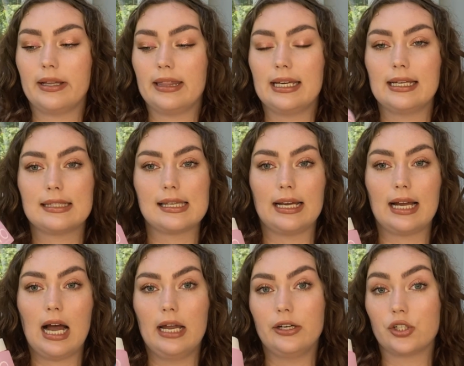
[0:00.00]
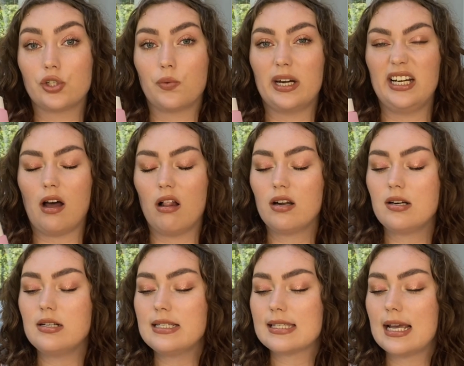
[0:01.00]
I think it's like under
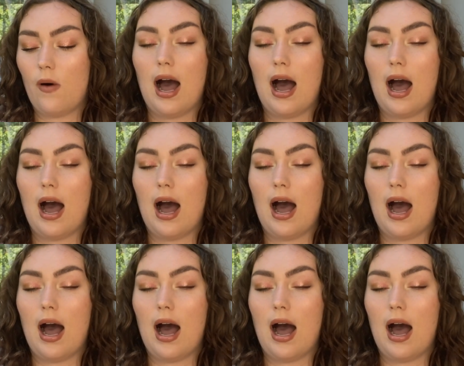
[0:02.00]
$20.